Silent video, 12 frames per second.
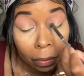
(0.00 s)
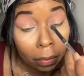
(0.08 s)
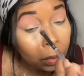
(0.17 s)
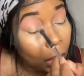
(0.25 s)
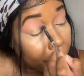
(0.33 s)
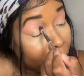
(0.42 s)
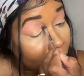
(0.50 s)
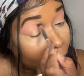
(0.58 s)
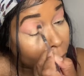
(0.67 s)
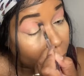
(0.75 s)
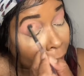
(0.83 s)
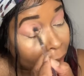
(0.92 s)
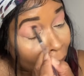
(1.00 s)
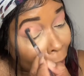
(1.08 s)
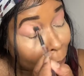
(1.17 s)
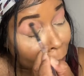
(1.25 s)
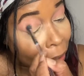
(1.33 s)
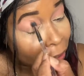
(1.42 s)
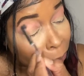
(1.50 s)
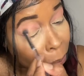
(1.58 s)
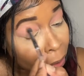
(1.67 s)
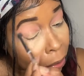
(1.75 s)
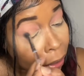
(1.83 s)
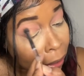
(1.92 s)
I mean, do they not mix well
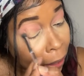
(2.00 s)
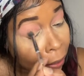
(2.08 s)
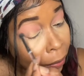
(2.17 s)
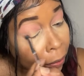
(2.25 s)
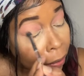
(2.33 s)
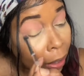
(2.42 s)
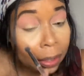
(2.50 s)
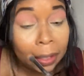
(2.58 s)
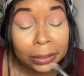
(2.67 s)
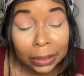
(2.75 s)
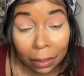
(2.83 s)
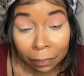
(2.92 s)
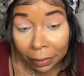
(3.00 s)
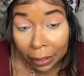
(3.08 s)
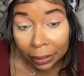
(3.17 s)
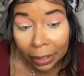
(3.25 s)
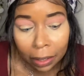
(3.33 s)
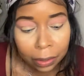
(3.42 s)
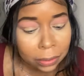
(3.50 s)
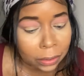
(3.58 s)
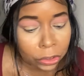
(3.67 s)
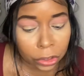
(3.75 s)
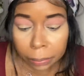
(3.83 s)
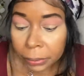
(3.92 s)
together? I guess I'll find out. Is the
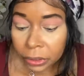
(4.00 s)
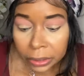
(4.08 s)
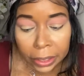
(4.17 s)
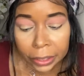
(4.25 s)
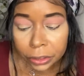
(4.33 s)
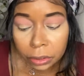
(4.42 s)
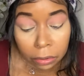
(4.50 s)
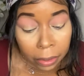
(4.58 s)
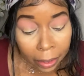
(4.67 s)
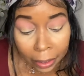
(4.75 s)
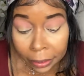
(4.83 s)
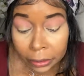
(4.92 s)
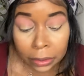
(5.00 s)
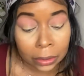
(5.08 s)
shimmer shades trash?